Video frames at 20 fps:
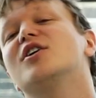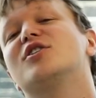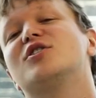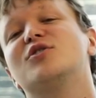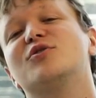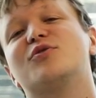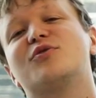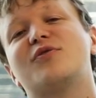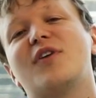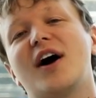
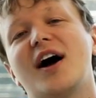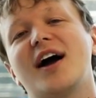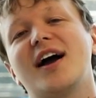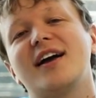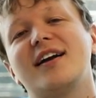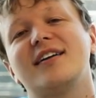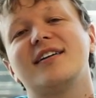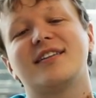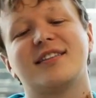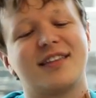to
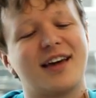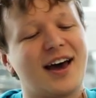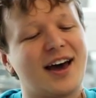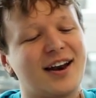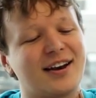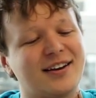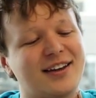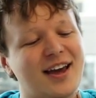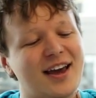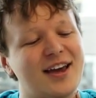find
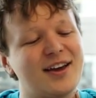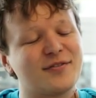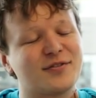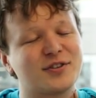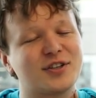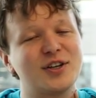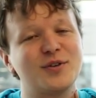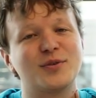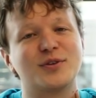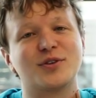that
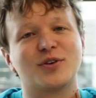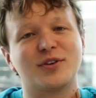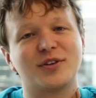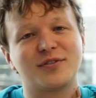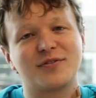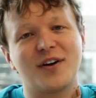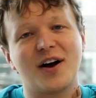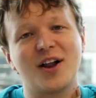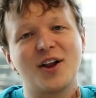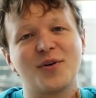KFC was only
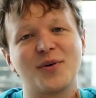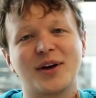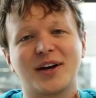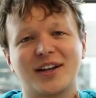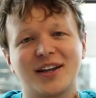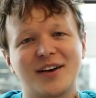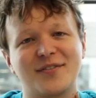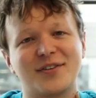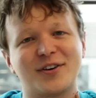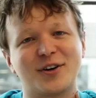following
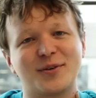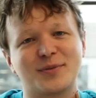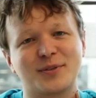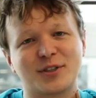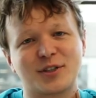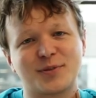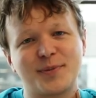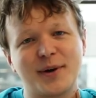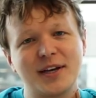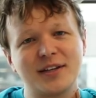11 herbs
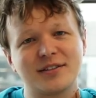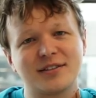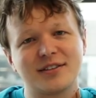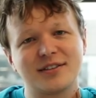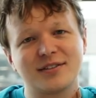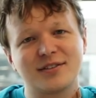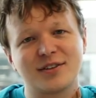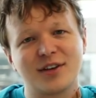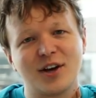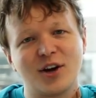and
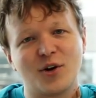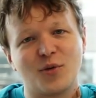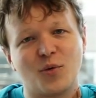spices